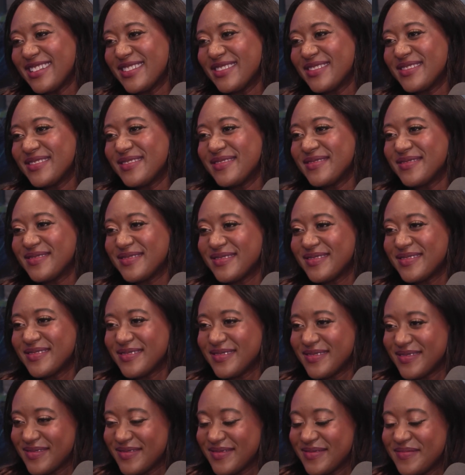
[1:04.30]
the
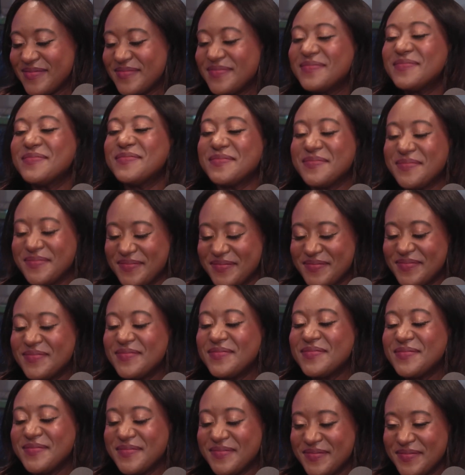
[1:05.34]
senior entertainment
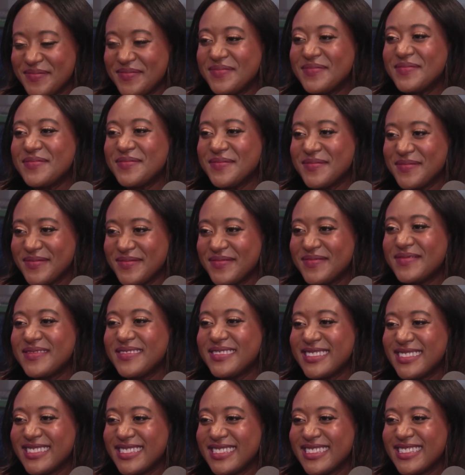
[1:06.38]
writer at
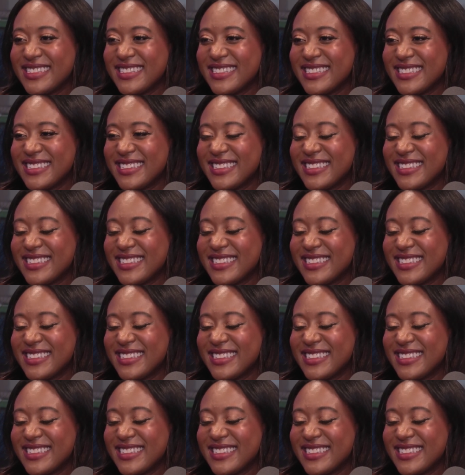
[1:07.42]
Variety.